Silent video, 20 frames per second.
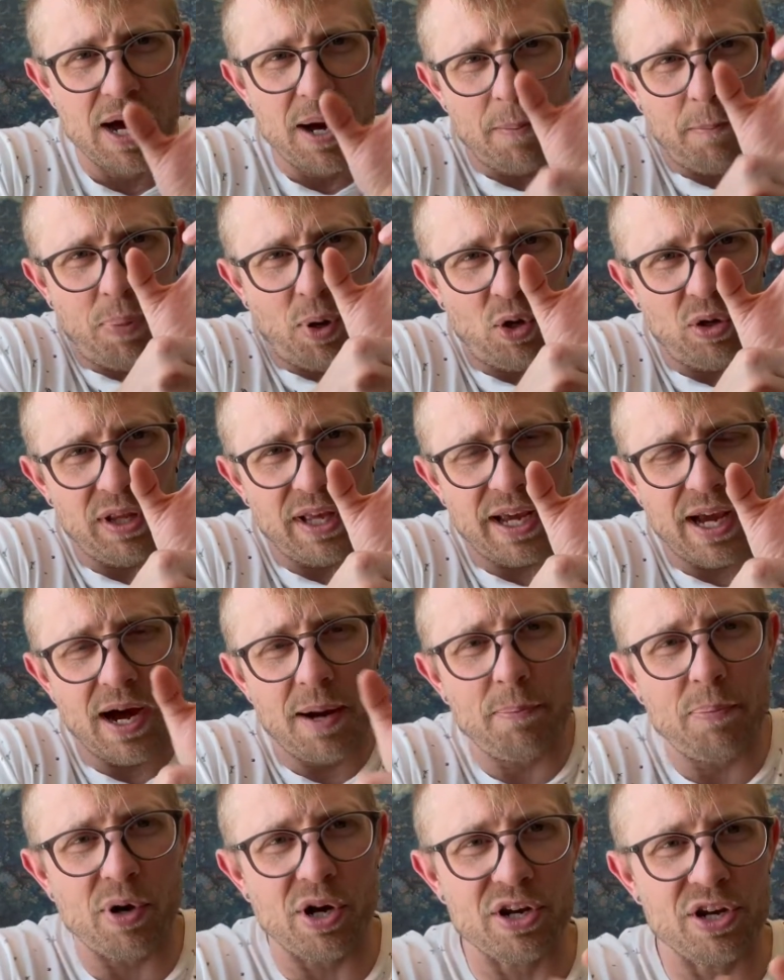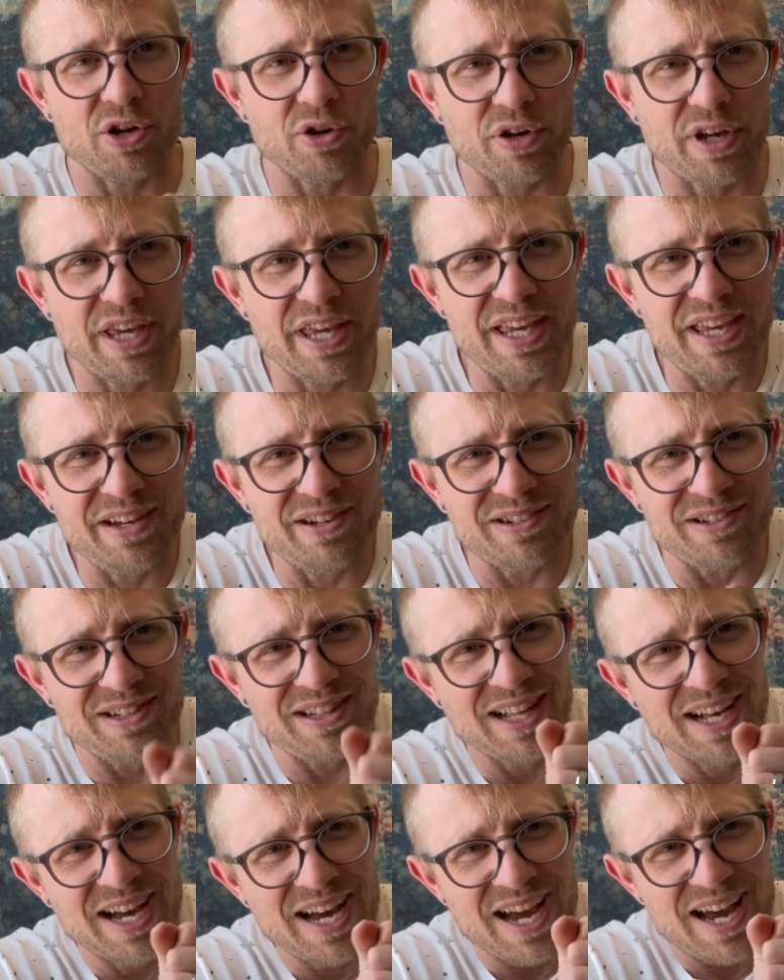pulling up on your heel,
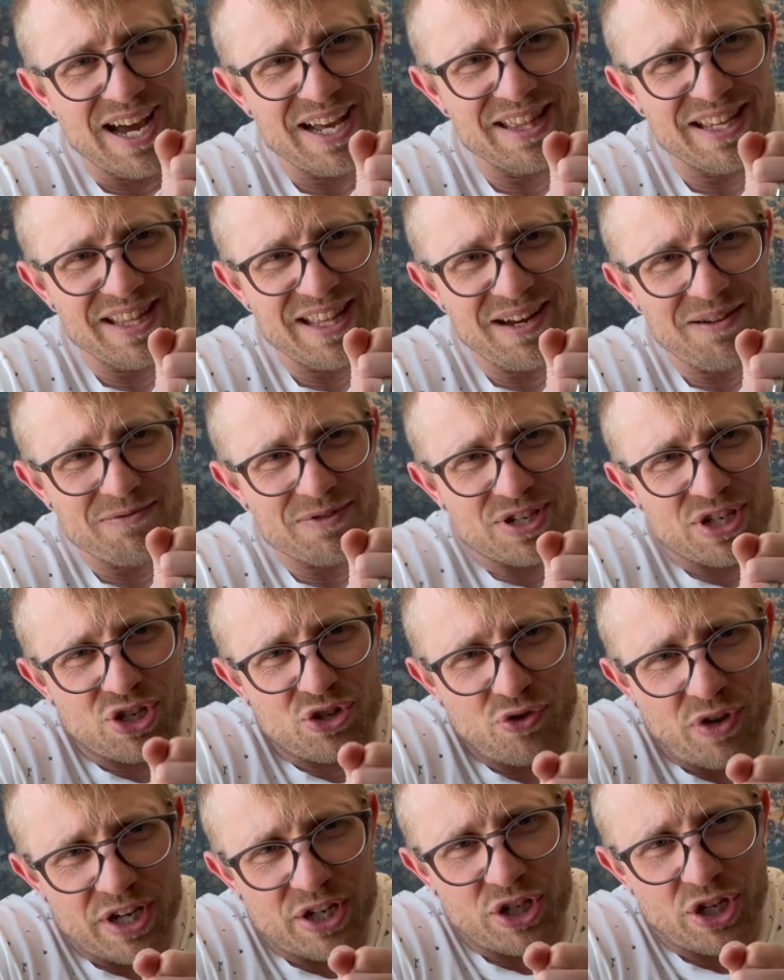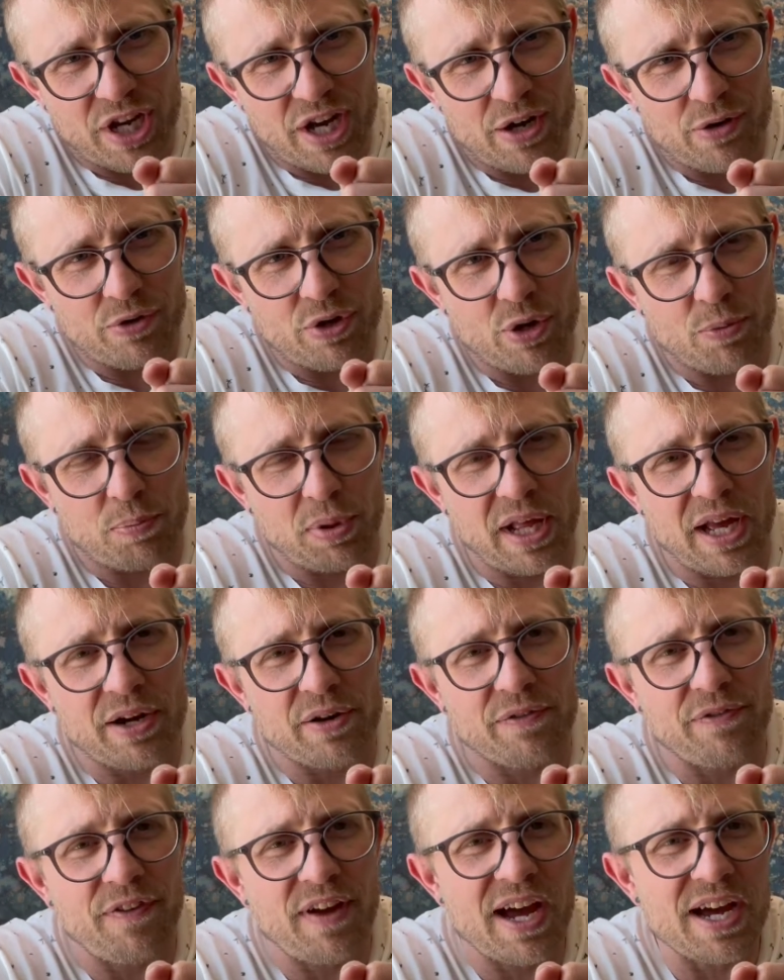and then that was stretching out your plantar
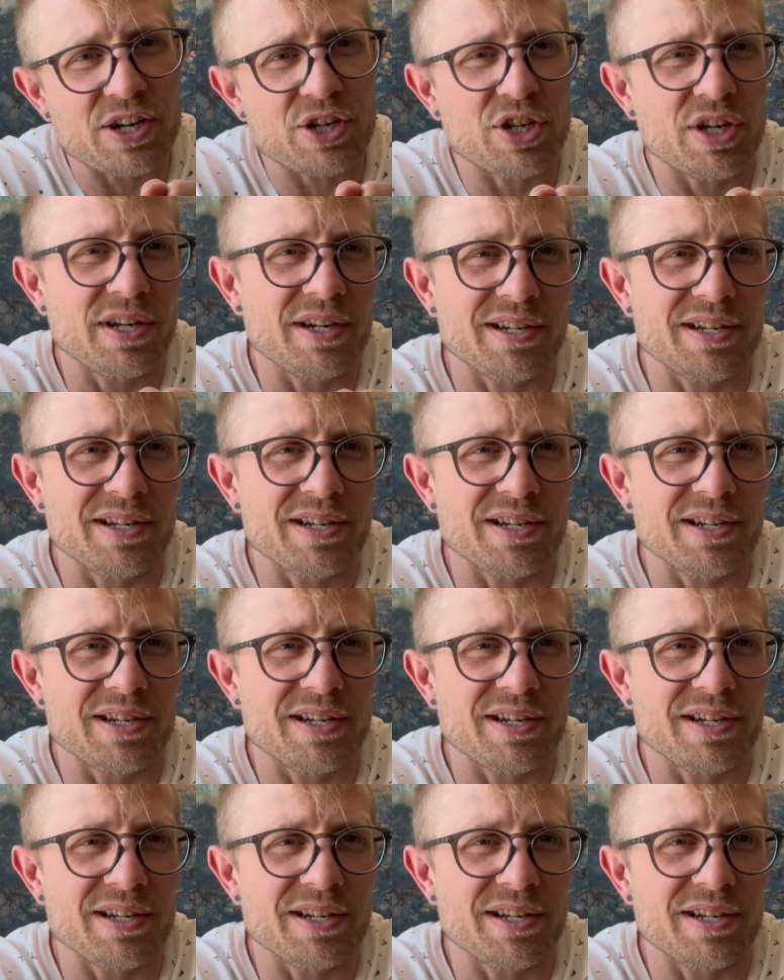fascia.